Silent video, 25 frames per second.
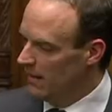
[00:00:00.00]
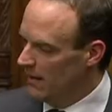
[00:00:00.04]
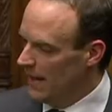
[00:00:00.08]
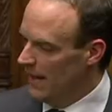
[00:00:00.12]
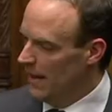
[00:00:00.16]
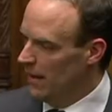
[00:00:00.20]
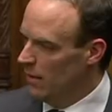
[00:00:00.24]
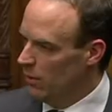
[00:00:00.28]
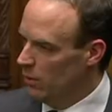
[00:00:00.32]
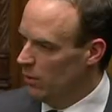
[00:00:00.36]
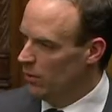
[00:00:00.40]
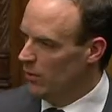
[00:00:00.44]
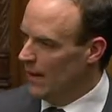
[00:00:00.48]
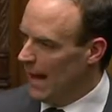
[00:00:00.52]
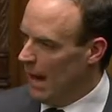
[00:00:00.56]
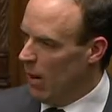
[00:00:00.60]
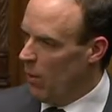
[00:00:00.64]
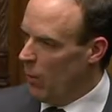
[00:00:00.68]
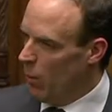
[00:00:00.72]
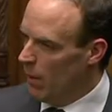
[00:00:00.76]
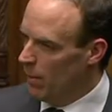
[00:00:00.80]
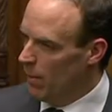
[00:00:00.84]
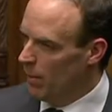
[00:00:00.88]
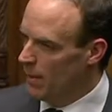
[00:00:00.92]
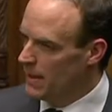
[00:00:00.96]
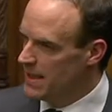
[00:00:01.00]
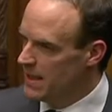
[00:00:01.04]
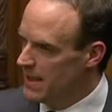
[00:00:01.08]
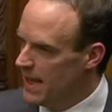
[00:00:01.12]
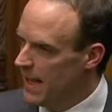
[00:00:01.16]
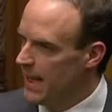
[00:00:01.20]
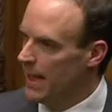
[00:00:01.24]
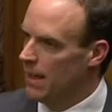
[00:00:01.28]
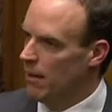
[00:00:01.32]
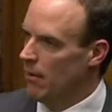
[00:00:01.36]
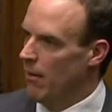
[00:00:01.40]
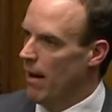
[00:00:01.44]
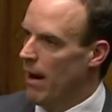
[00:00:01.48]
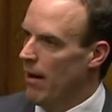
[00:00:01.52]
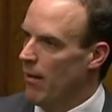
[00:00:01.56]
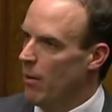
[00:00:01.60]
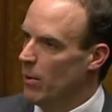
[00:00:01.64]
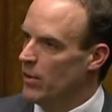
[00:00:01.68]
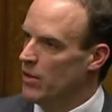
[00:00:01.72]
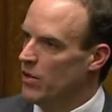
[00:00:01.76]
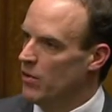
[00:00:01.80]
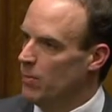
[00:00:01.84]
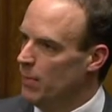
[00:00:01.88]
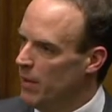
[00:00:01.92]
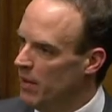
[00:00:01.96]
singles out one particular
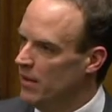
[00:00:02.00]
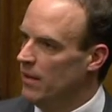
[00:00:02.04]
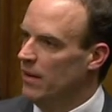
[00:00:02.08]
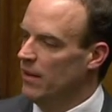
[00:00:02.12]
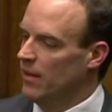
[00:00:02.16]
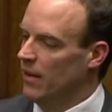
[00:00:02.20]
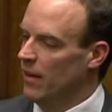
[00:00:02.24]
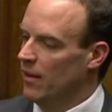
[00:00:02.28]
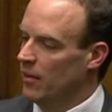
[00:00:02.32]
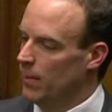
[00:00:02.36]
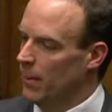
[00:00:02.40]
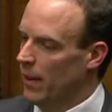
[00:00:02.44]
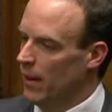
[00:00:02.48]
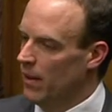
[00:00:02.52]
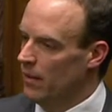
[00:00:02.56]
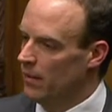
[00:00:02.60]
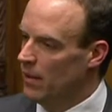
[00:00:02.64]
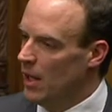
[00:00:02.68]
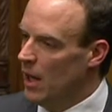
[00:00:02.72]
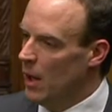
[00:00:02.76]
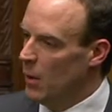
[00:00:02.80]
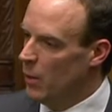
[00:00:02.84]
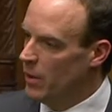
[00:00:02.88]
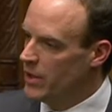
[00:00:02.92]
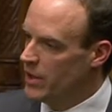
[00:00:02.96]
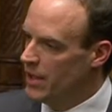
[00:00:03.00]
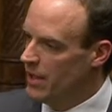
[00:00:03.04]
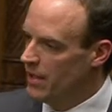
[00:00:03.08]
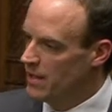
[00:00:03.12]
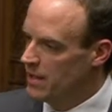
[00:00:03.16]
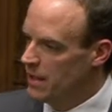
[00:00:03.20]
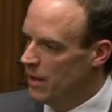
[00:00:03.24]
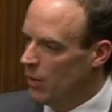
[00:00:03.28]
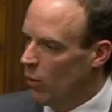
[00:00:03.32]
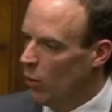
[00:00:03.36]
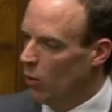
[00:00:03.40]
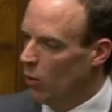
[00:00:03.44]
area, which is business experience, which is